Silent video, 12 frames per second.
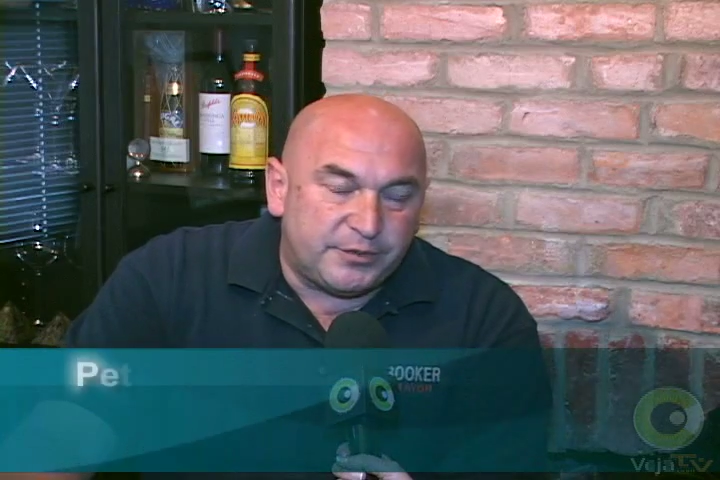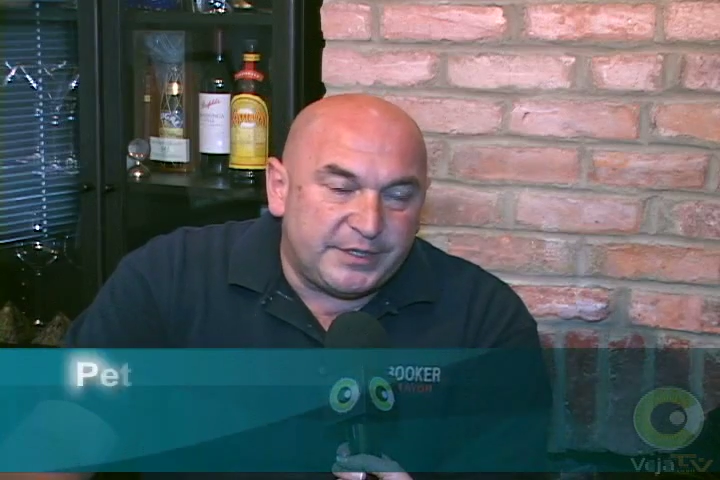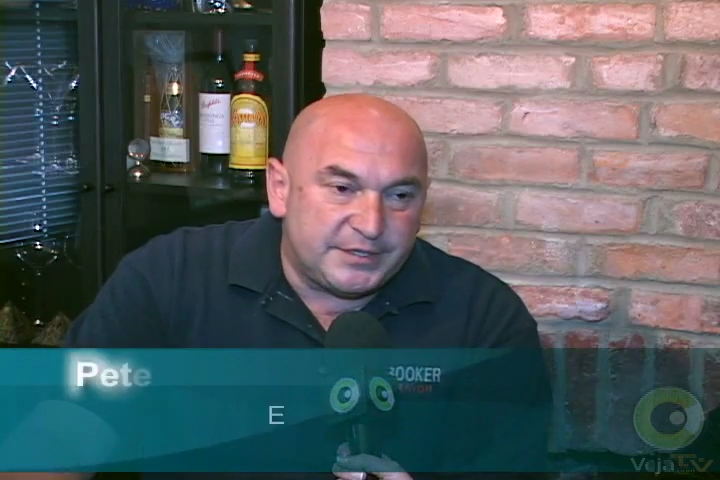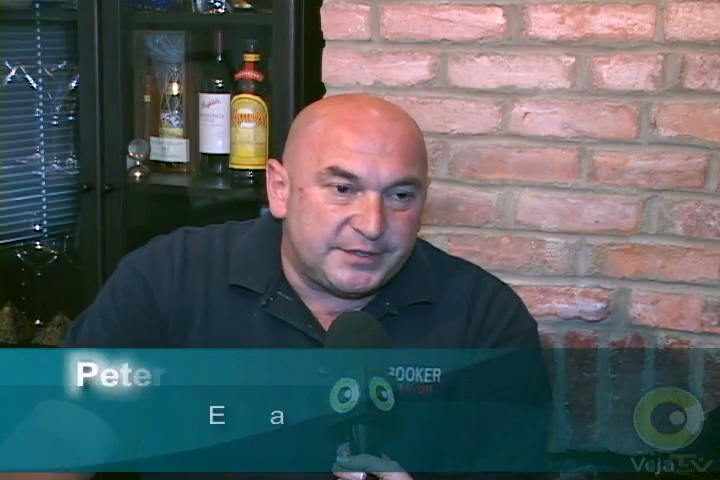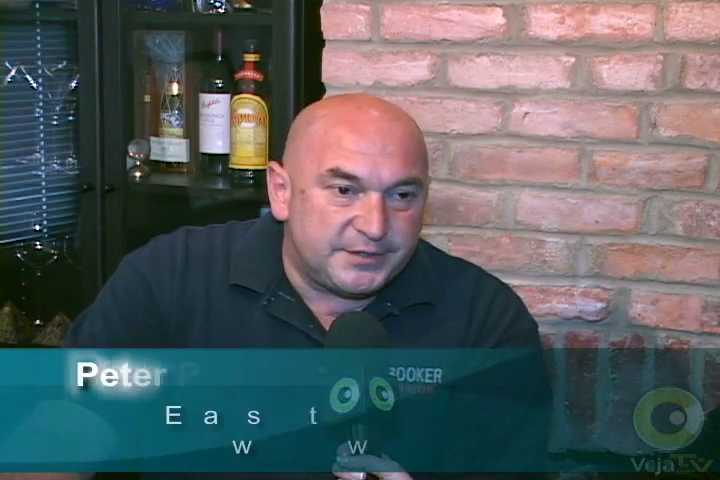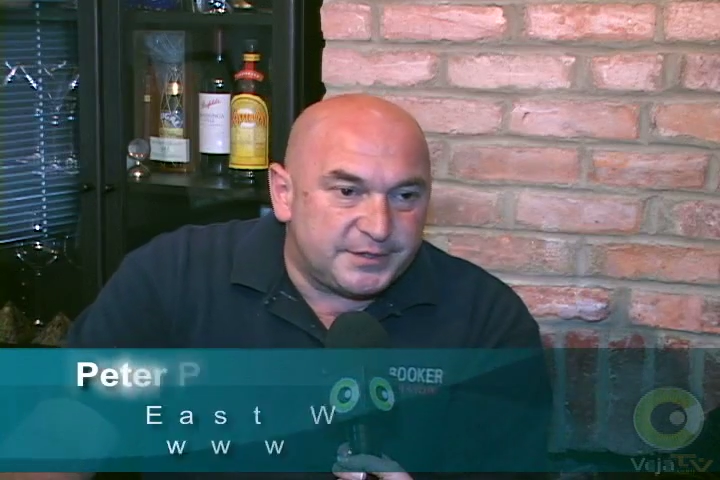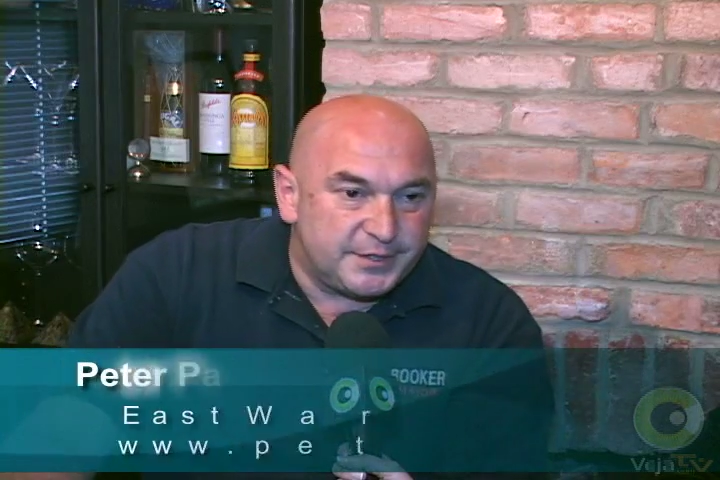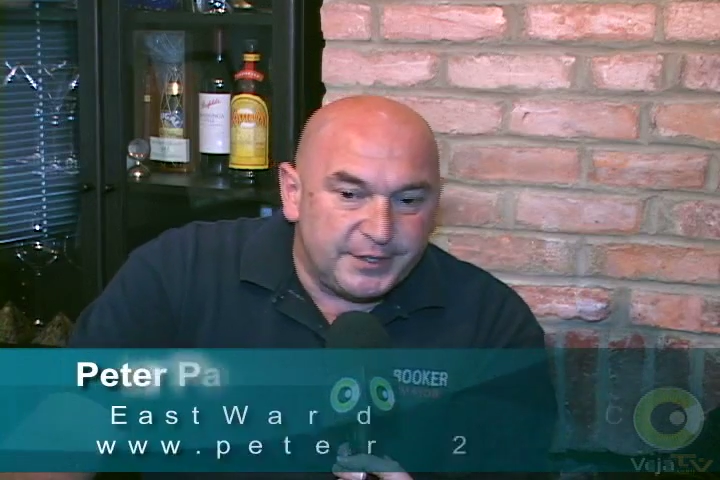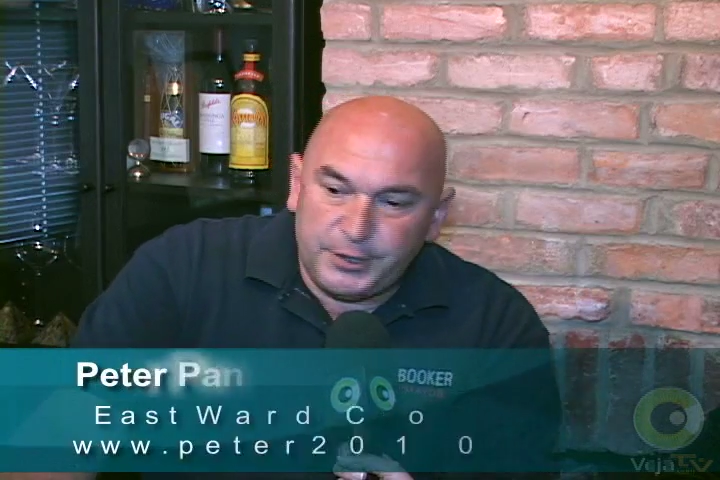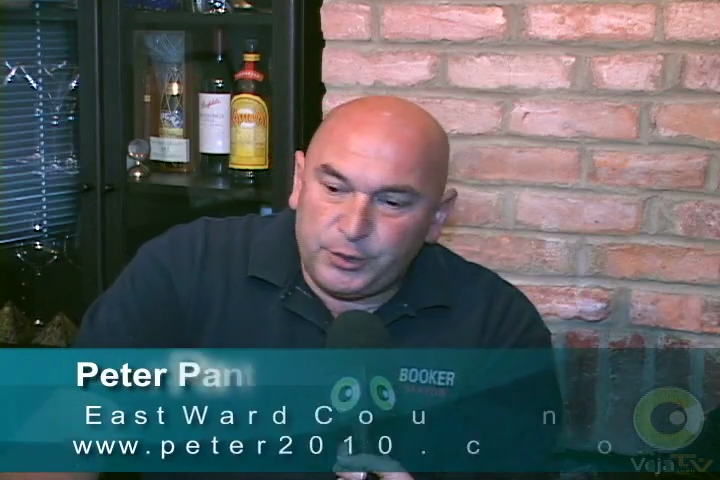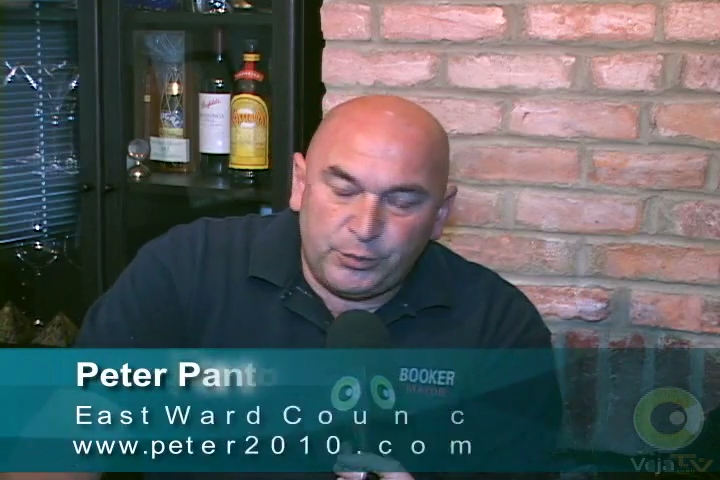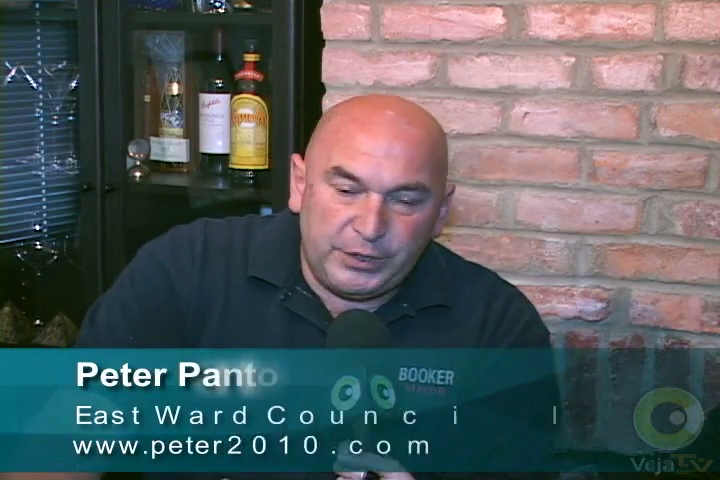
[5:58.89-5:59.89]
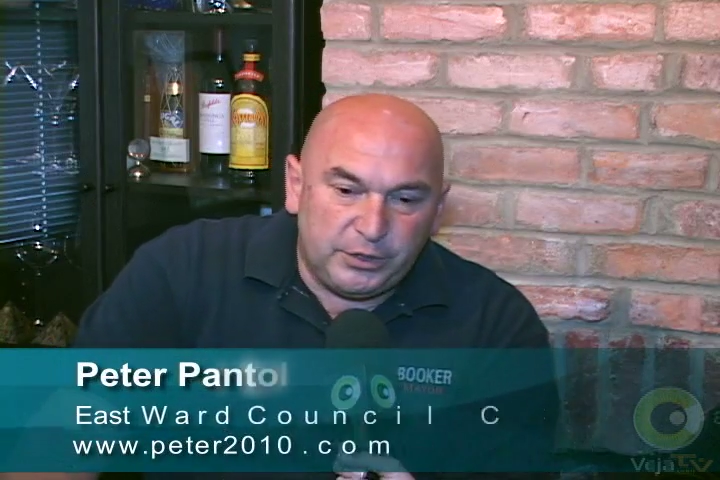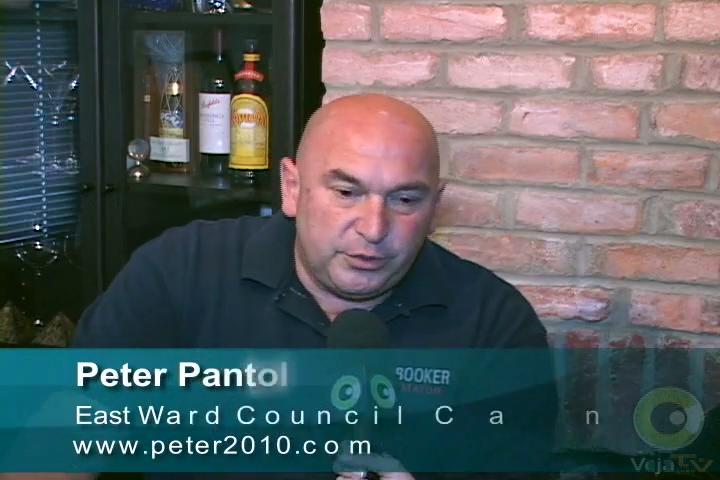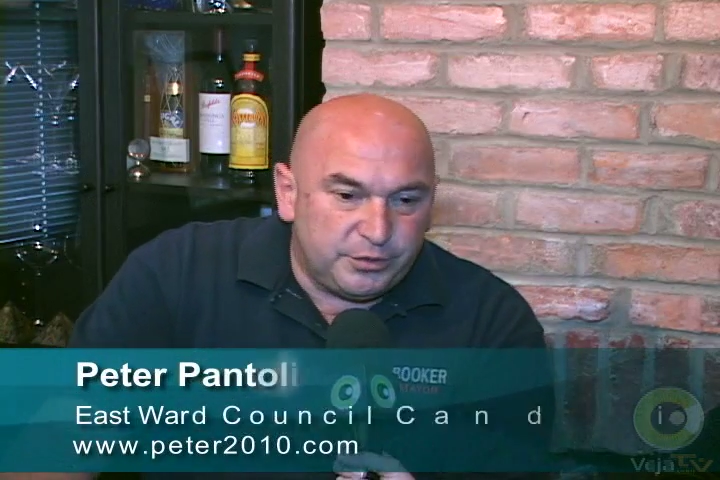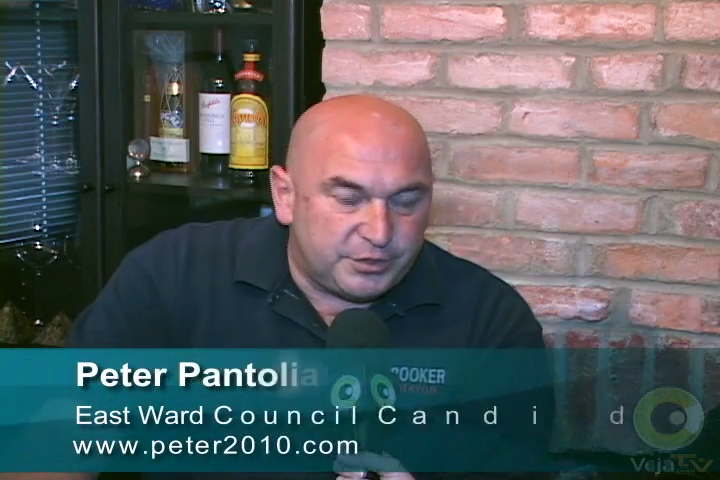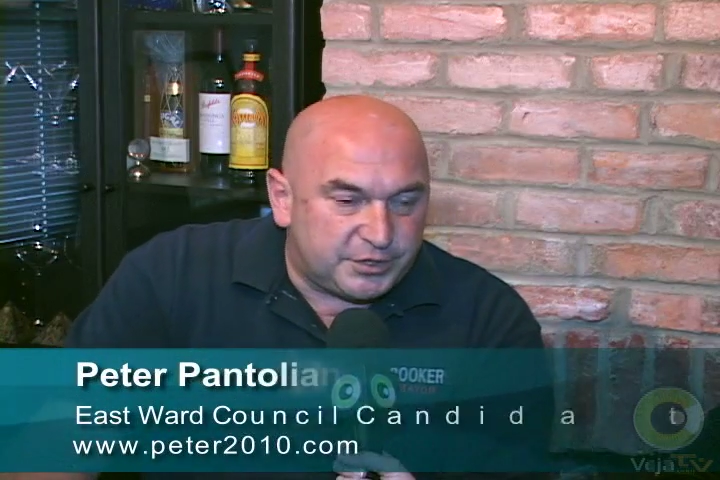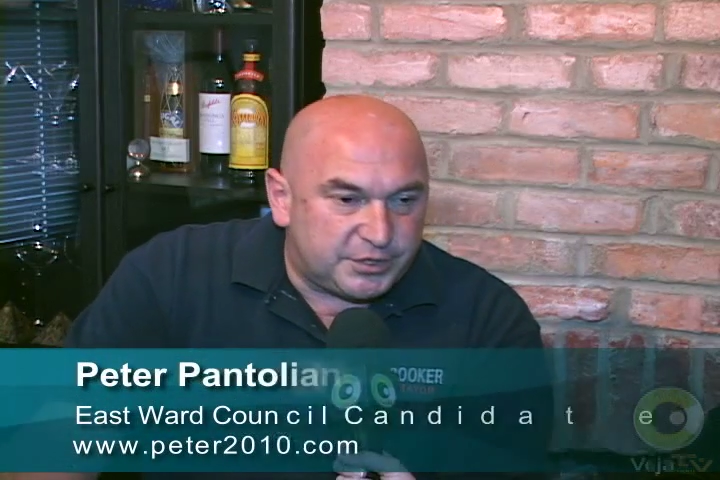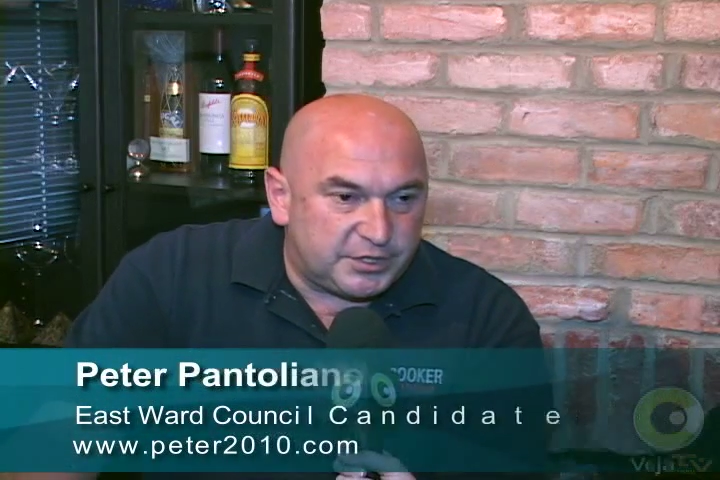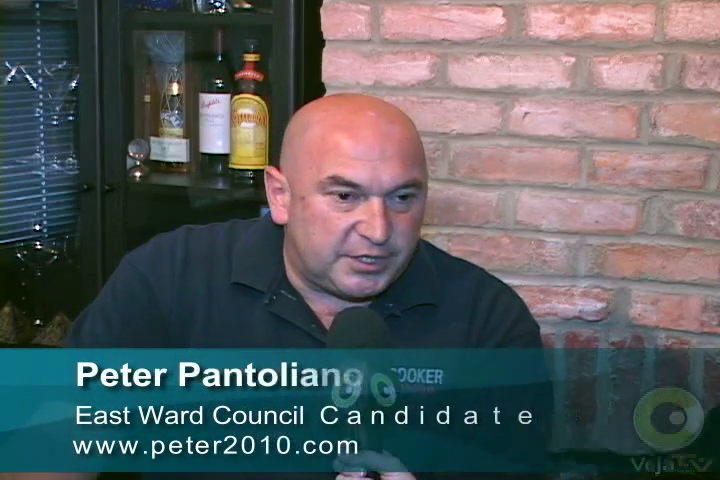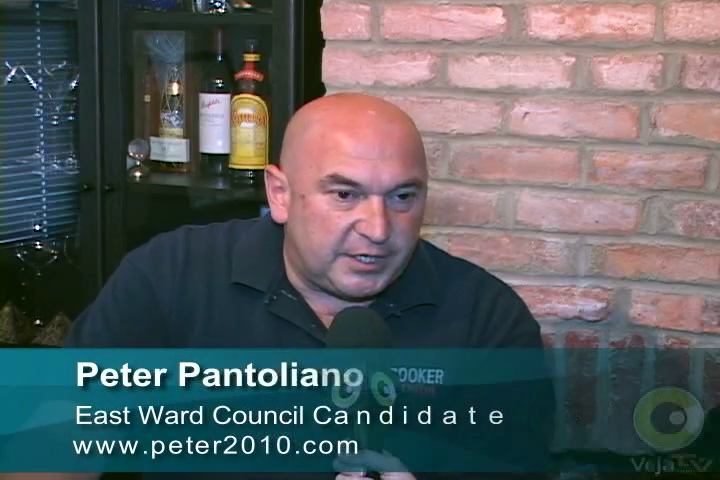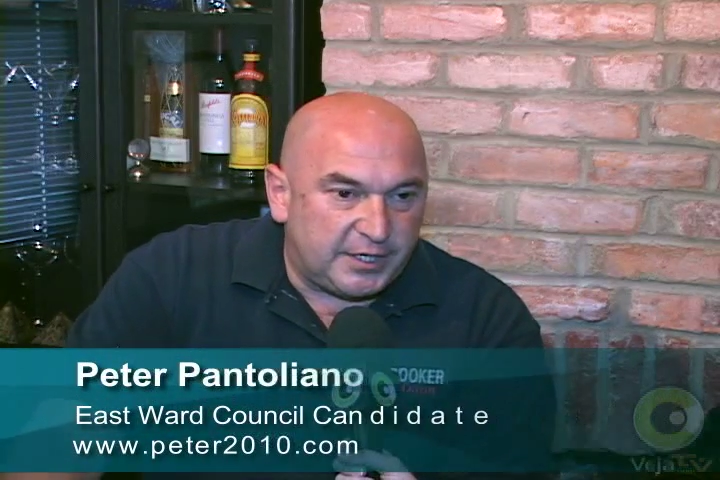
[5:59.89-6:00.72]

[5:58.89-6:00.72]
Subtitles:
reasons, we lost